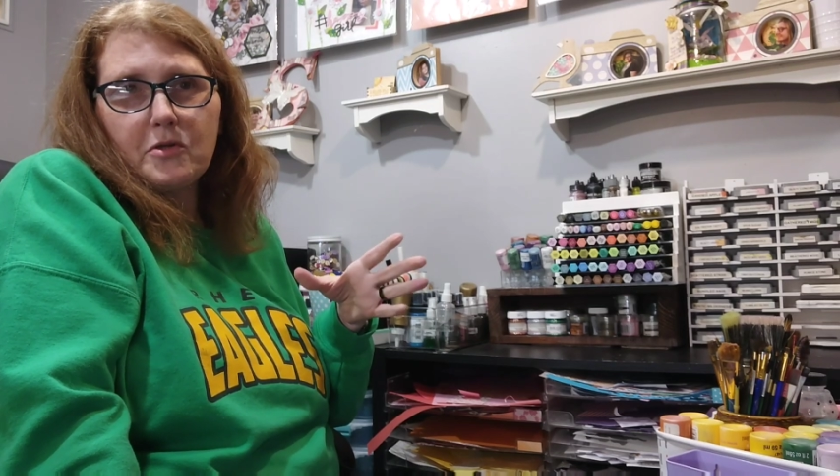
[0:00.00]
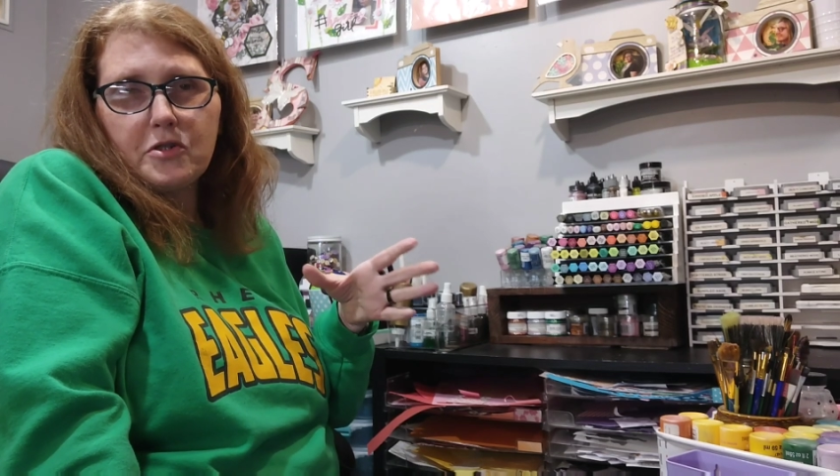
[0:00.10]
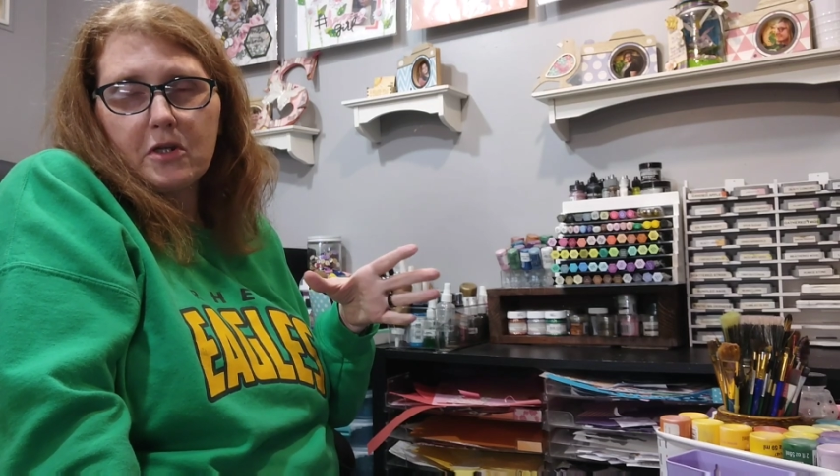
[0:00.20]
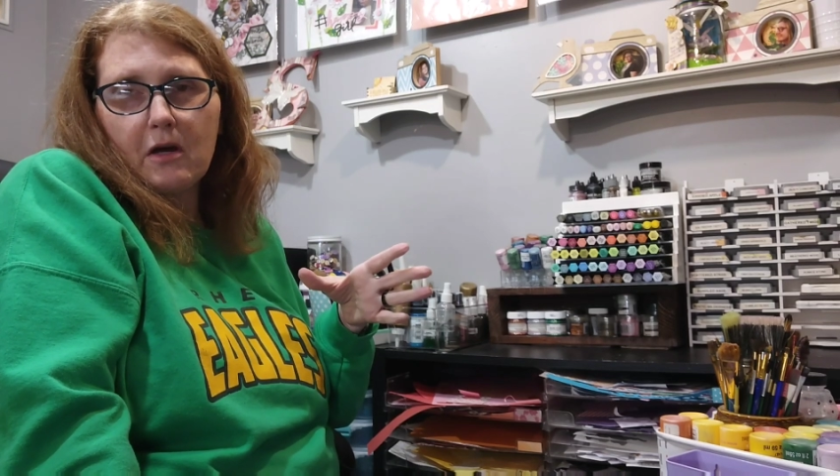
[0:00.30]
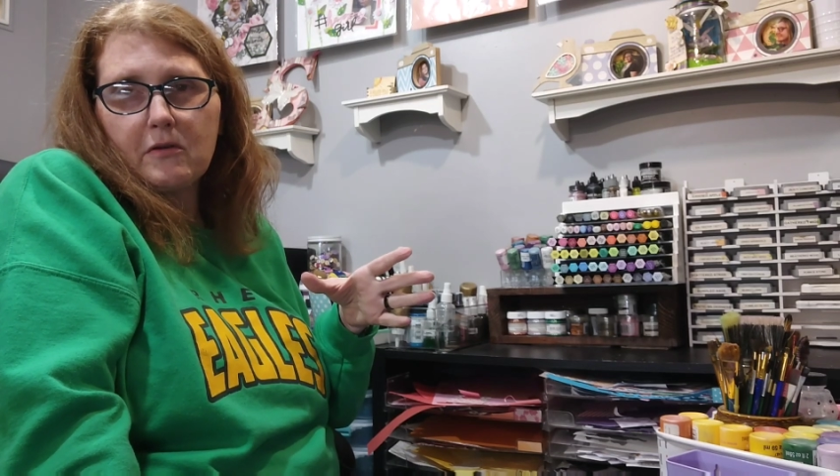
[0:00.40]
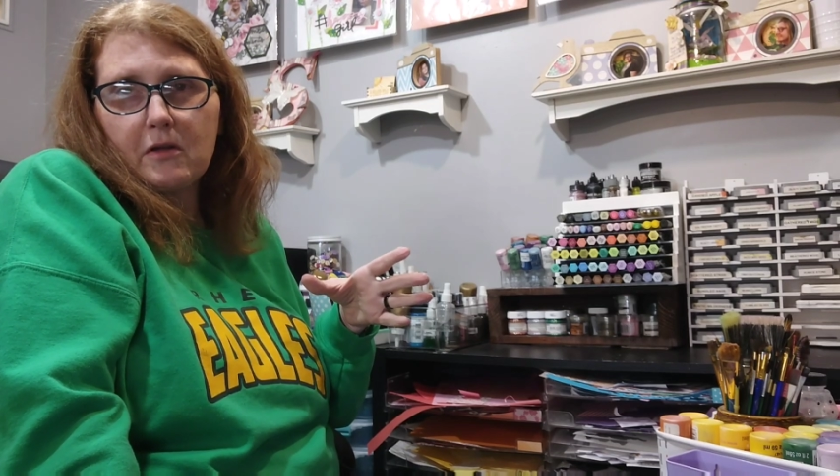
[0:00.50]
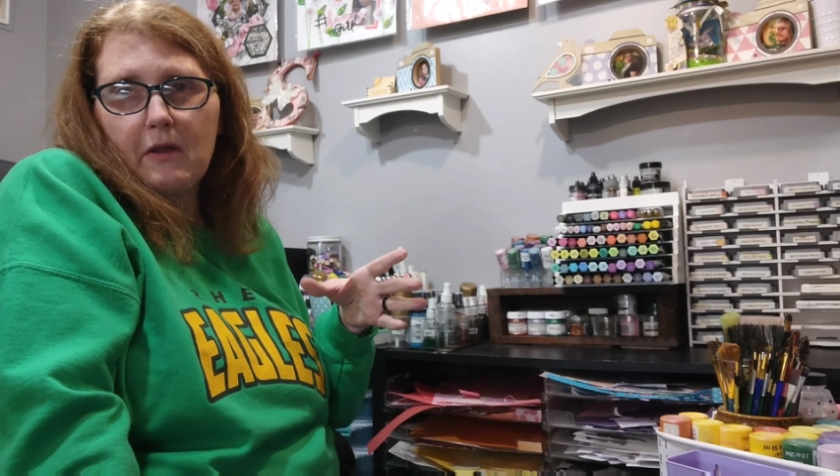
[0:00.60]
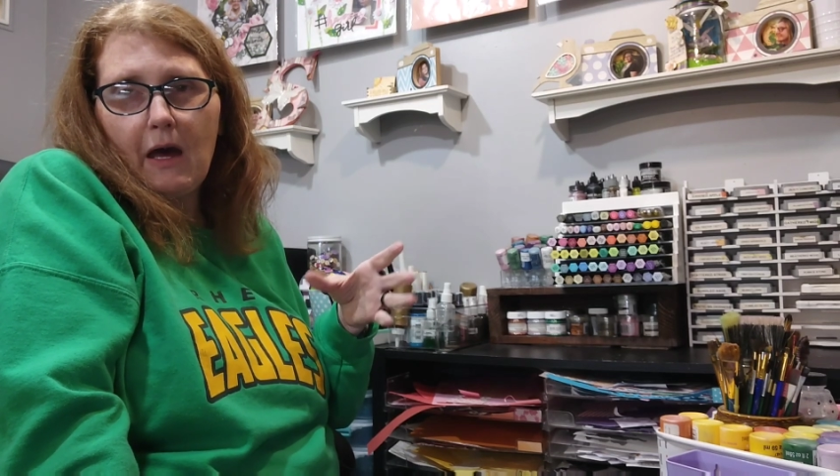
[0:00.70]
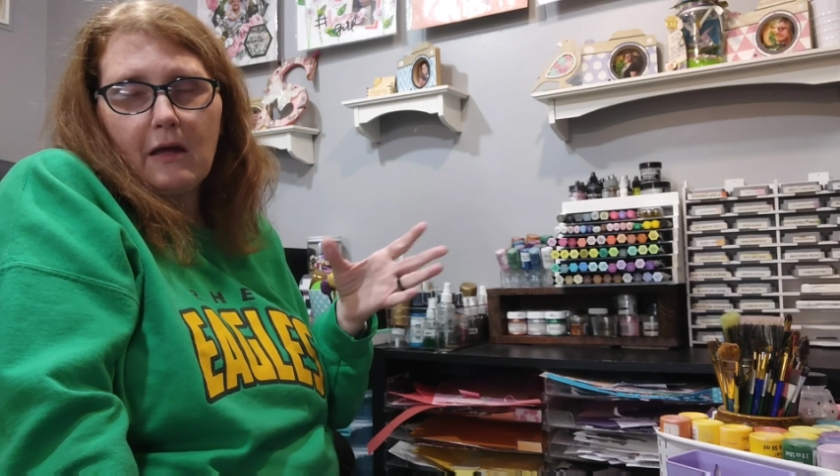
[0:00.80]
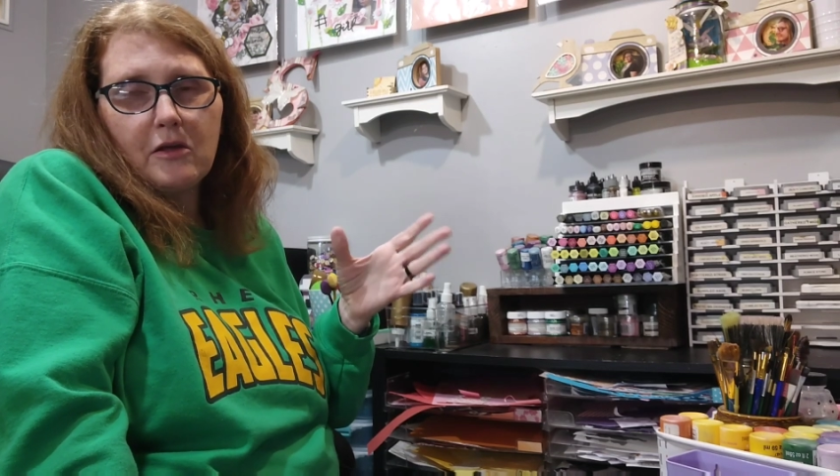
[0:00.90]
you should go do
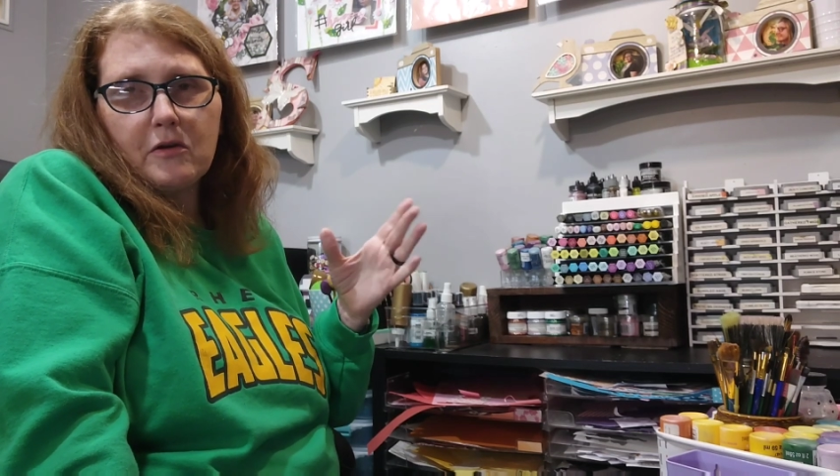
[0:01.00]
that.